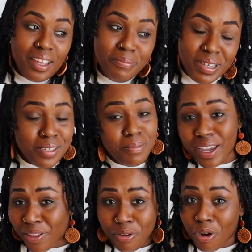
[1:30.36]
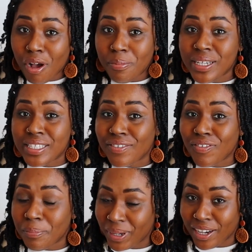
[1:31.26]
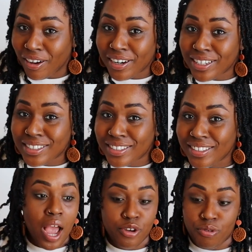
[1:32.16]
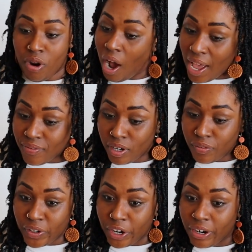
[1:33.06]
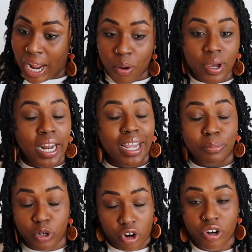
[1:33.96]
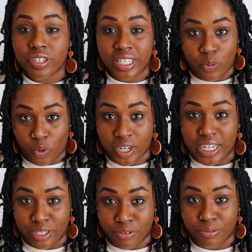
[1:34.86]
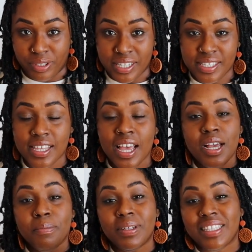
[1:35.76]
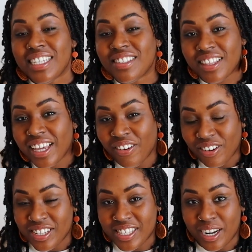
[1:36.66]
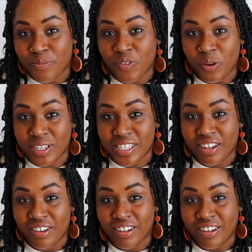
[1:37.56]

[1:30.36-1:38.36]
I miss my other hobbies, if I'm being honest. I do not have it all figured out and I am currently working through this, but these are the areas that I'm focusing